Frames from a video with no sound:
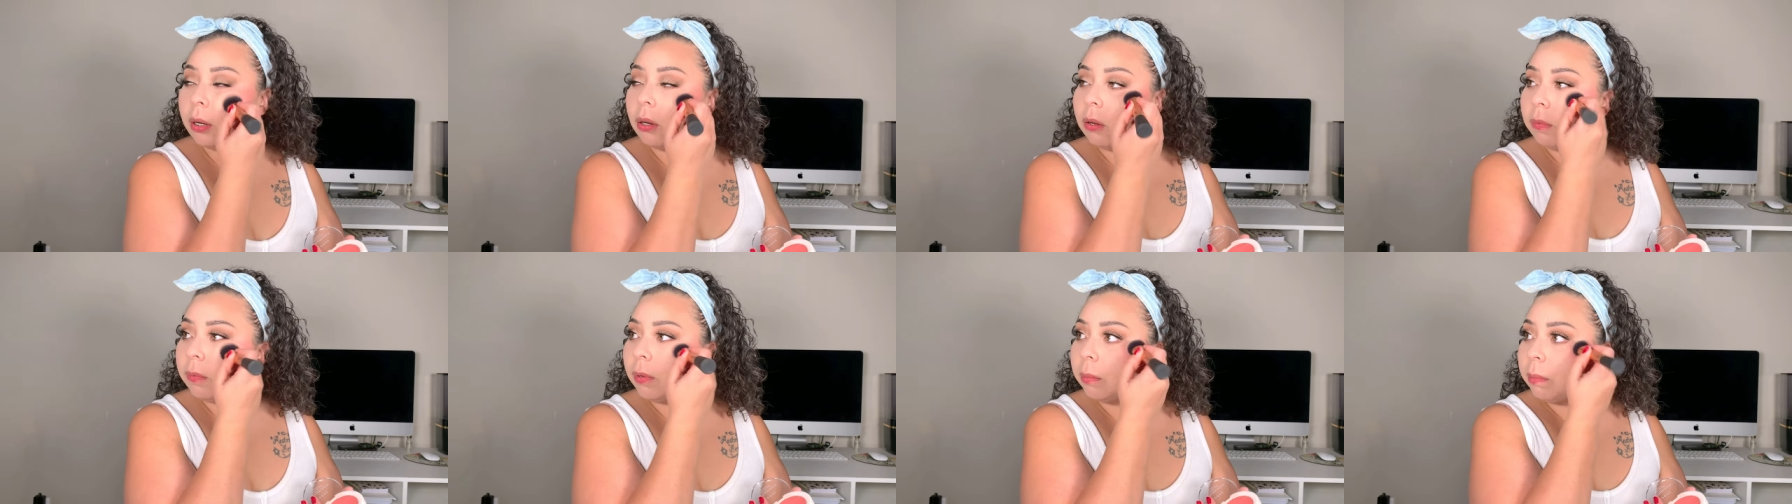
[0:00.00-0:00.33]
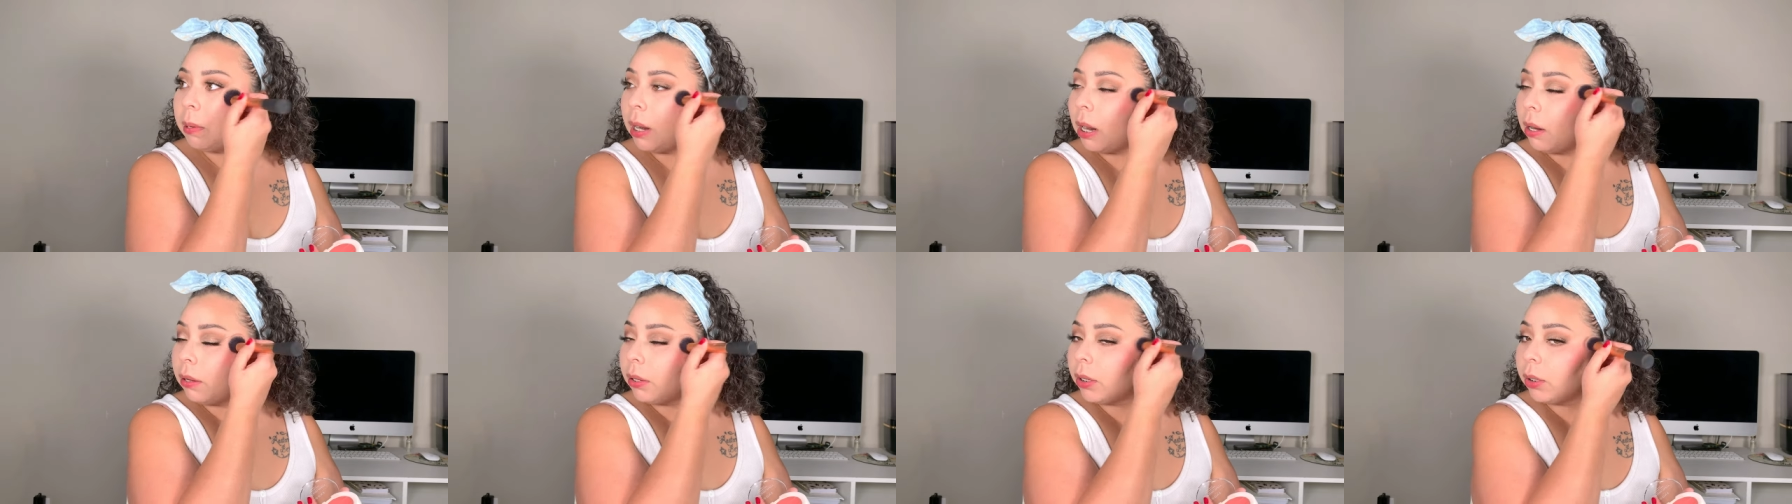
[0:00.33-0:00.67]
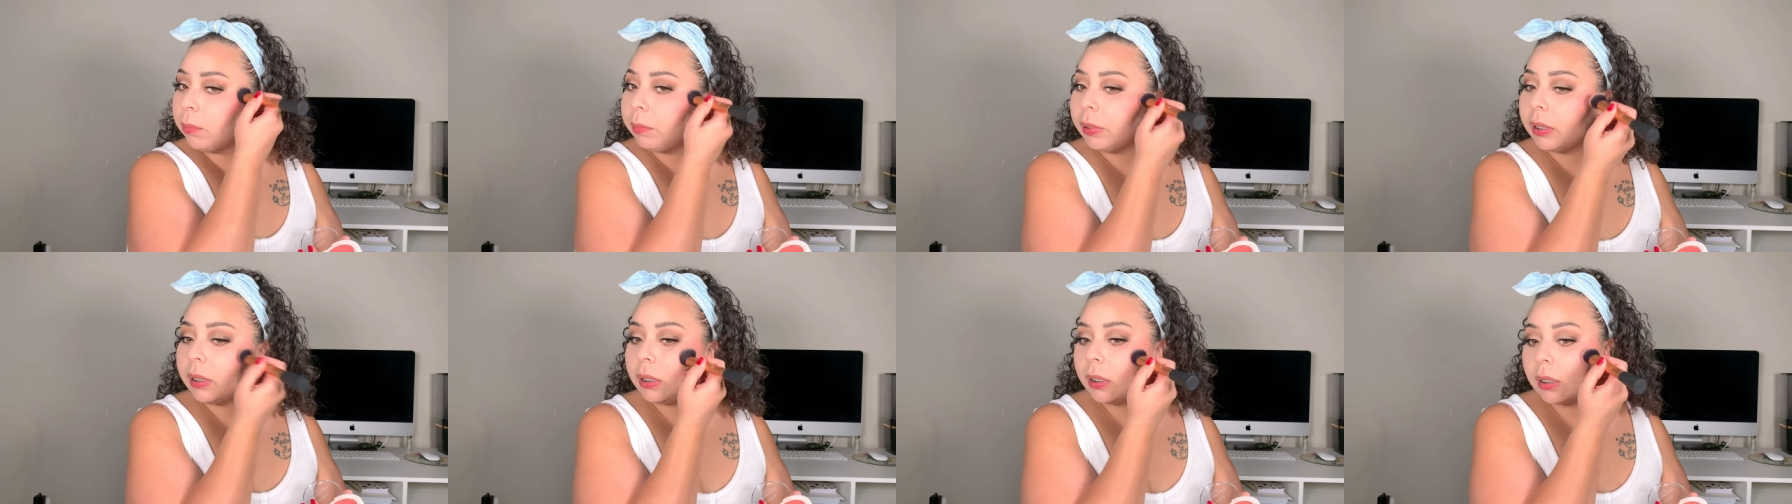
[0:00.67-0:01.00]
over powder
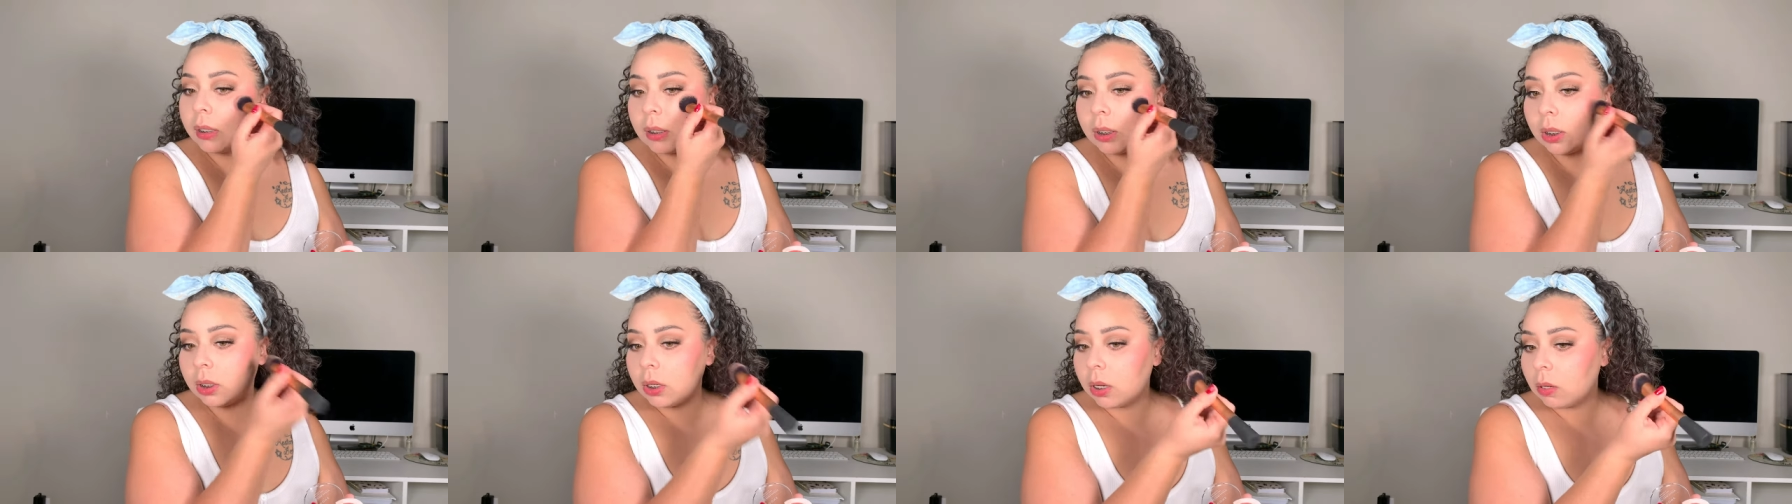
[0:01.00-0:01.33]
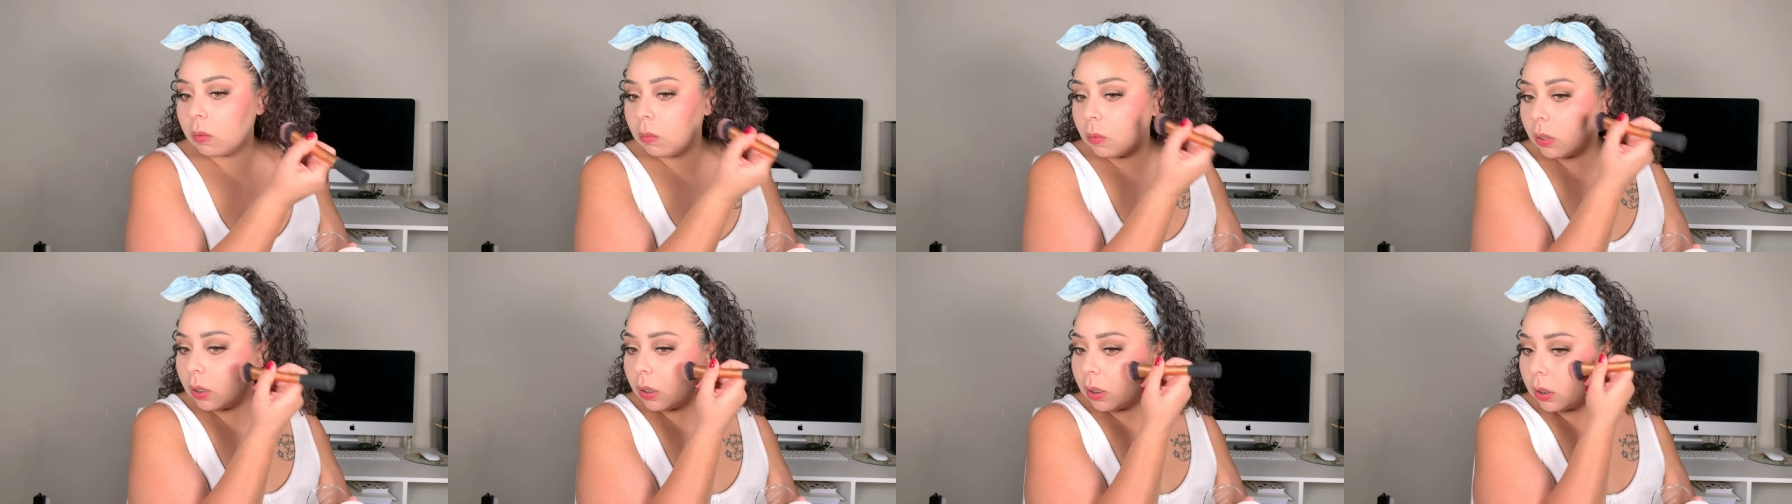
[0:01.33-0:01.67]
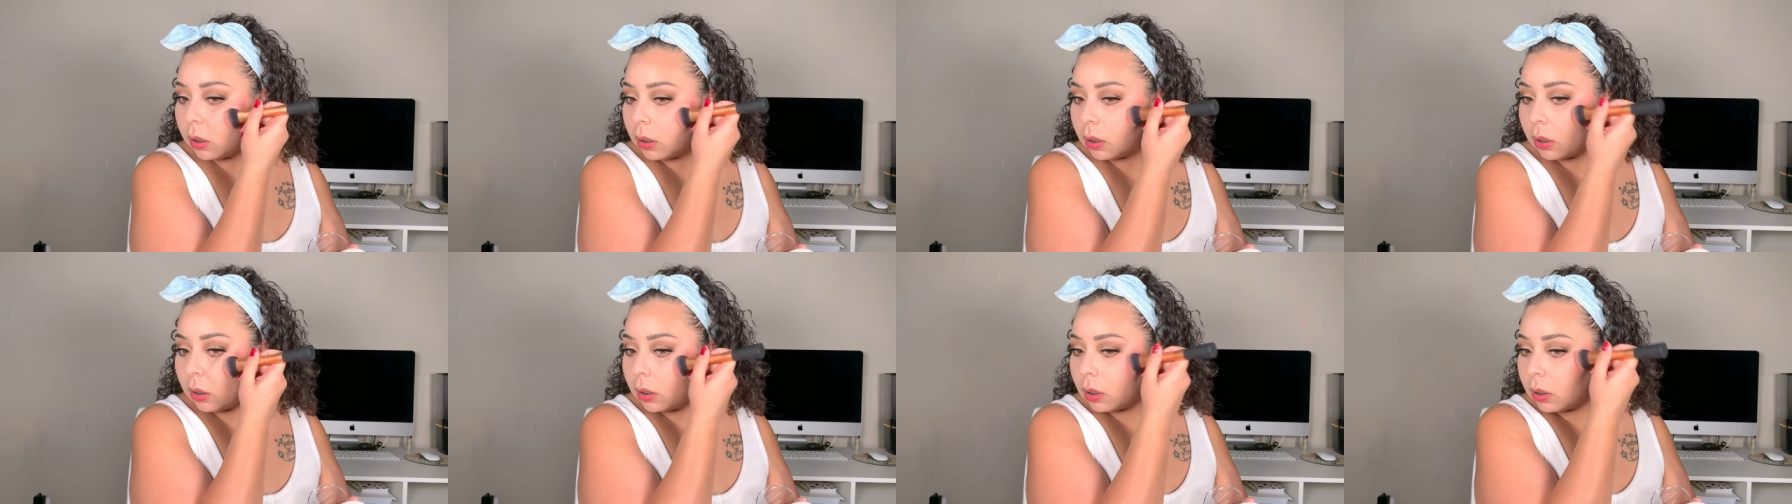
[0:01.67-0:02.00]
because you don't want
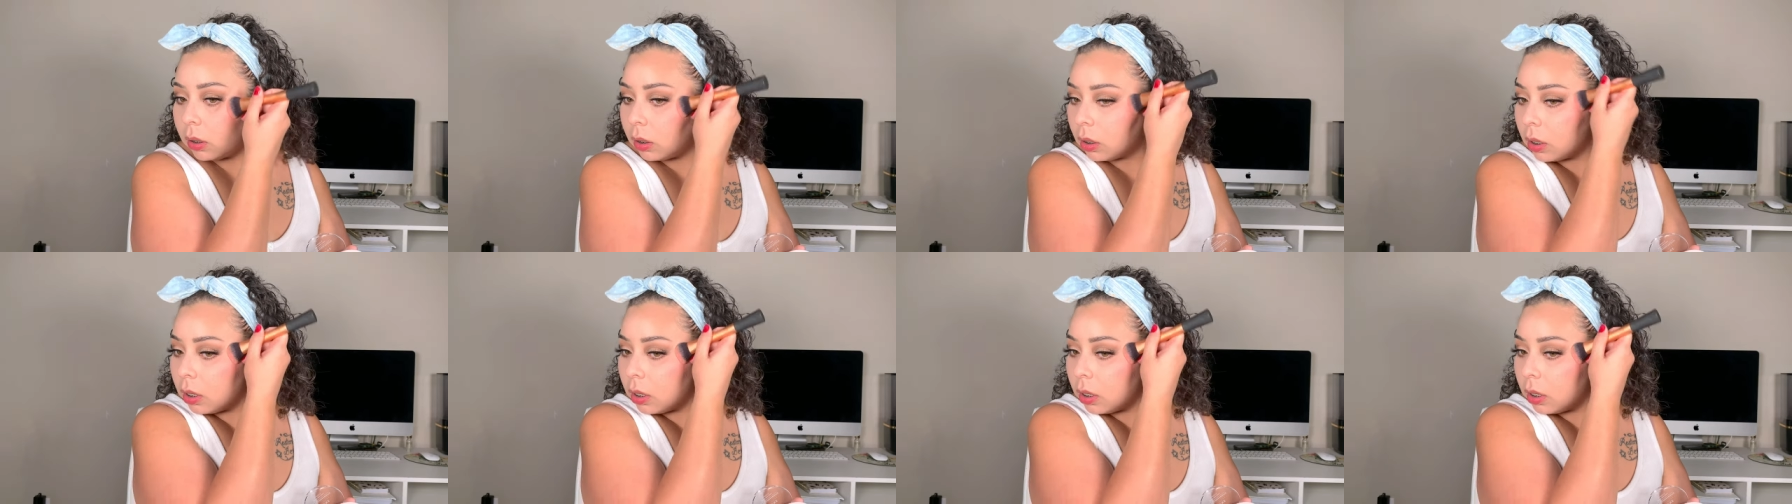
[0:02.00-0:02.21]
to